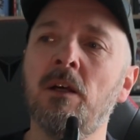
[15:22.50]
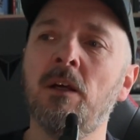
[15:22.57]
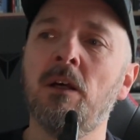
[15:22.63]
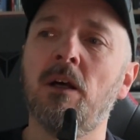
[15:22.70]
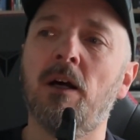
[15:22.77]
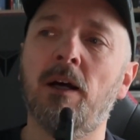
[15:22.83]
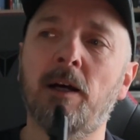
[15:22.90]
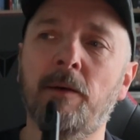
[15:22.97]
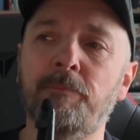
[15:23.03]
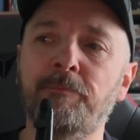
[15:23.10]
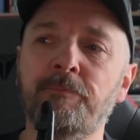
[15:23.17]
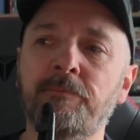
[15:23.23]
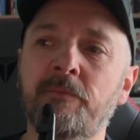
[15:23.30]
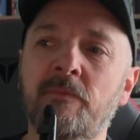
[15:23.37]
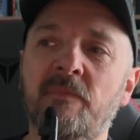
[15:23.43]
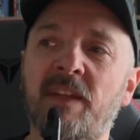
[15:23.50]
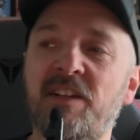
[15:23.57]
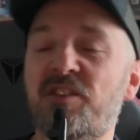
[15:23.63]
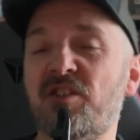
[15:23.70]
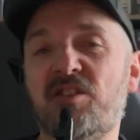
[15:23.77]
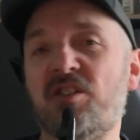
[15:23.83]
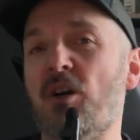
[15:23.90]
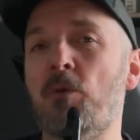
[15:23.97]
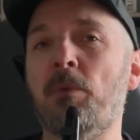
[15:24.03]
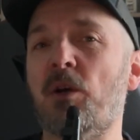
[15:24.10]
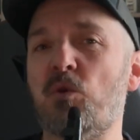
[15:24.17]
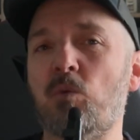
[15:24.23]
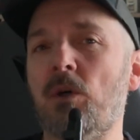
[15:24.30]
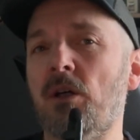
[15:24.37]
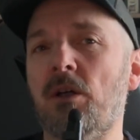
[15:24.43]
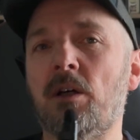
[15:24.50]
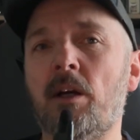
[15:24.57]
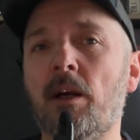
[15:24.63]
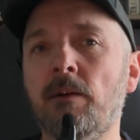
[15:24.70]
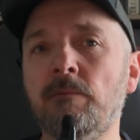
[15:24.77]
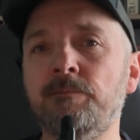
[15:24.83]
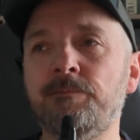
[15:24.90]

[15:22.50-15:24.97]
that's just so much work